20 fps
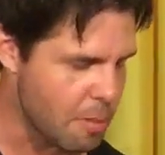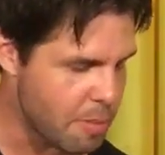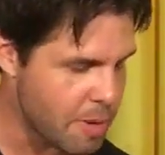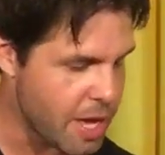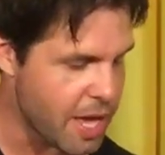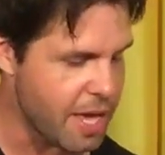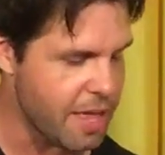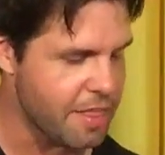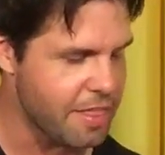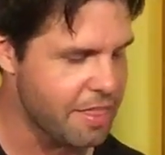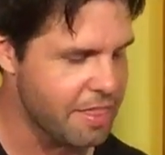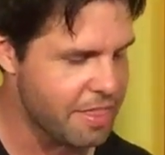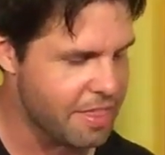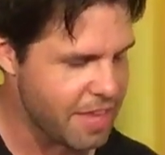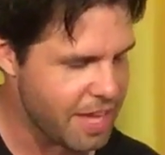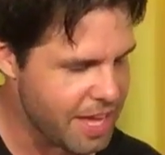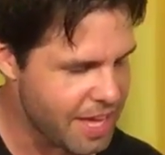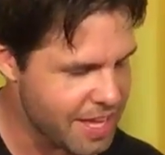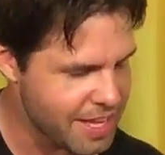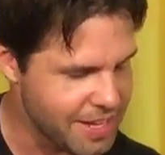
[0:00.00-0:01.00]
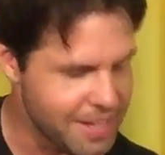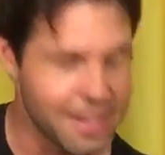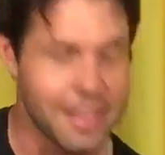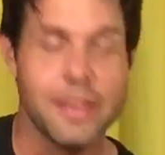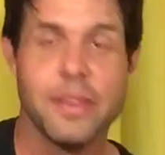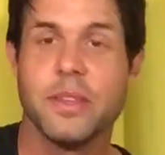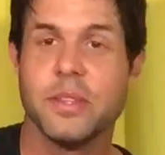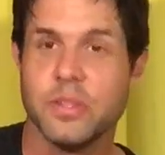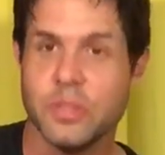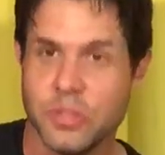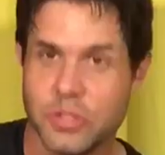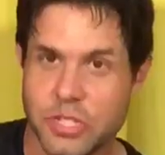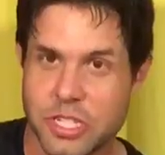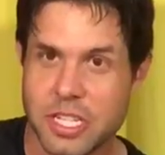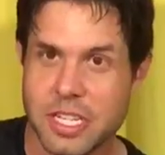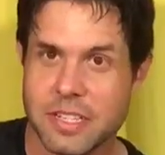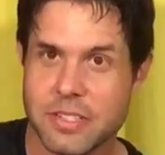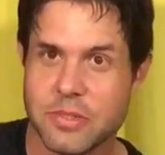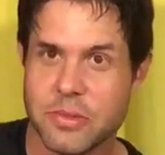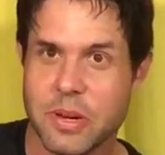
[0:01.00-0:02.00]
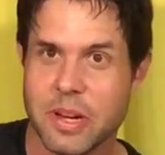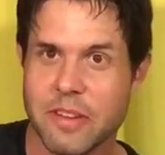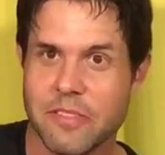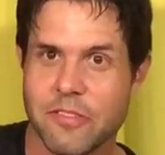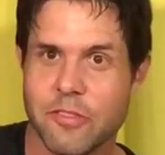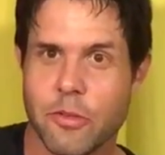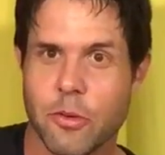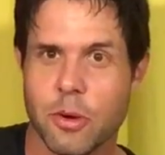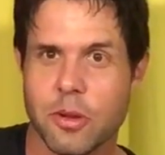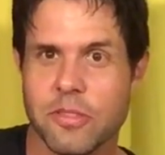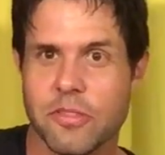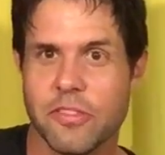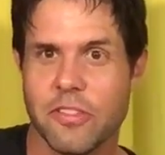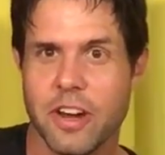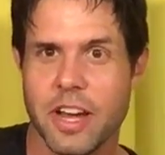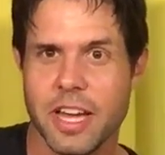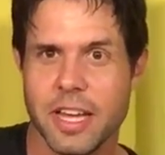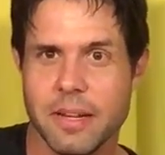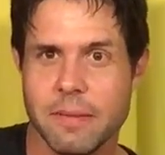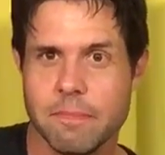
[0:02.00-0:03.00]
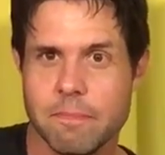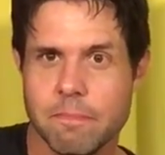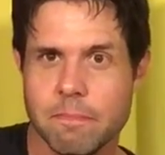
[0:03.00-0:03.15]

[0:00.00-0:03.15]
and then G string 4th fret.